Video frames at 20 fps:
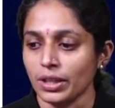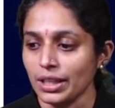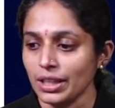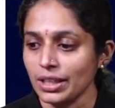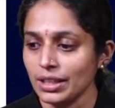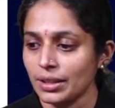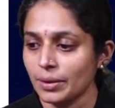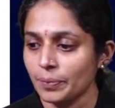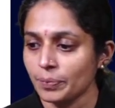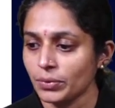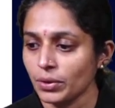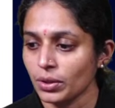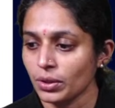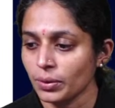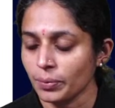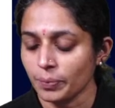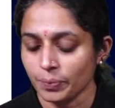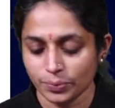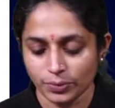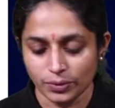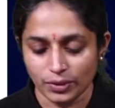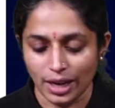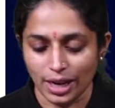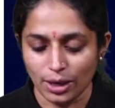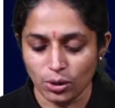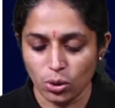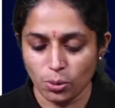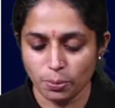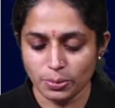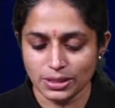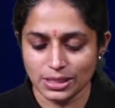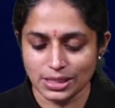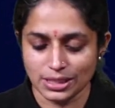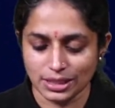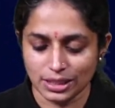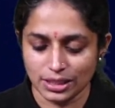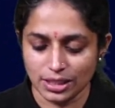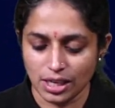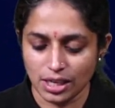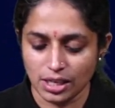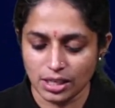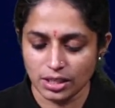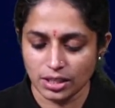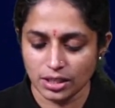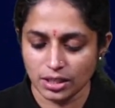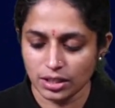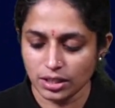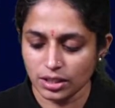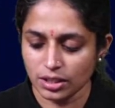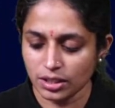Okay. I hope this is clear.